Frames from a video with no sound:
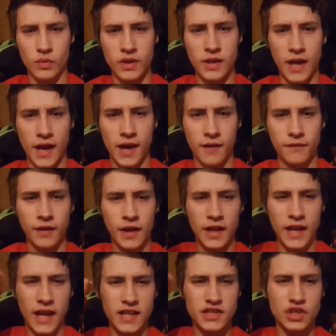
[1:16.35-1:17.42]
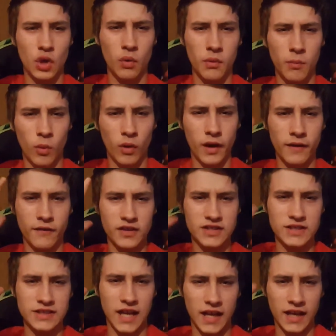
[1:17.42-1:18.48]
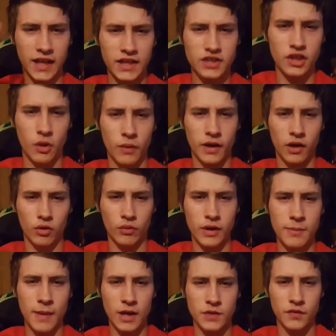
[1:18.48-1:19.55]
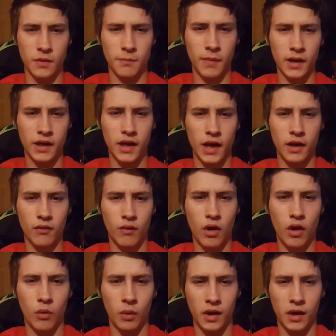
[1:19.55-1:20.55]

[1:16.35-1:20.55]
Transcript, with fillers: we have Enzo Amore versus Kalisto in a rematch from Monday Night Raw,